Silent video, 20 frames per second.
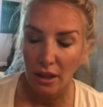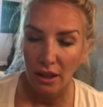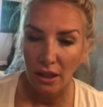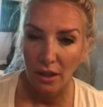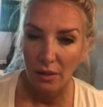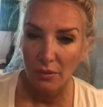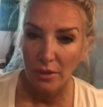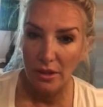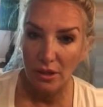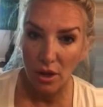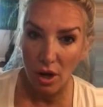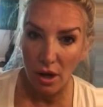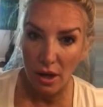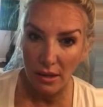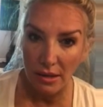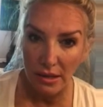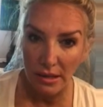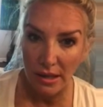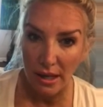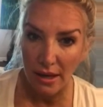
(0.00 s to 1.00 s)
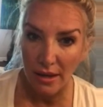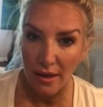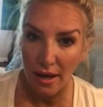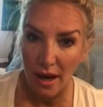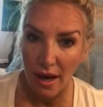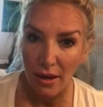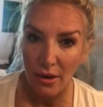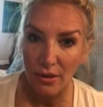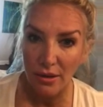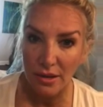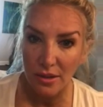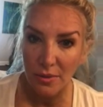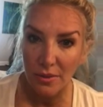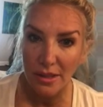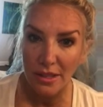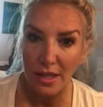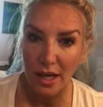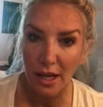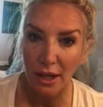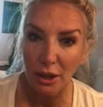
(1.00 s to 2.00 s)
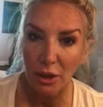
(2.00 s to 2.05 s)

it was God sent. I heard someone say,